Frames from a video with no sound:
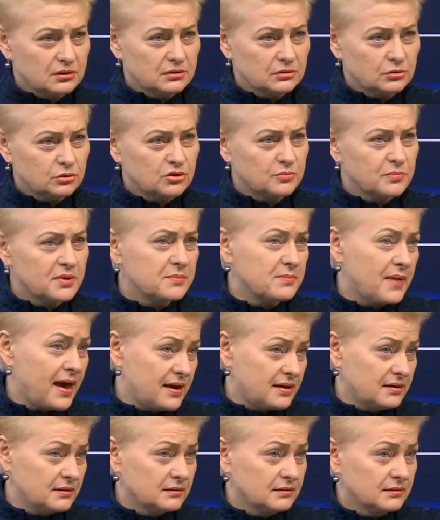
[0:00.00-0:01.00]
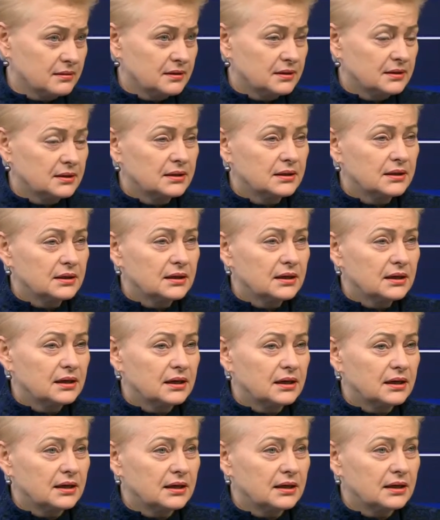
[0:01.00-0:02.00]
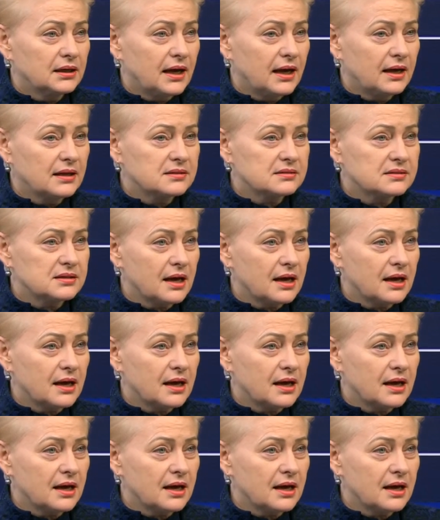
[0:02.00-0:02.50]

could be May, and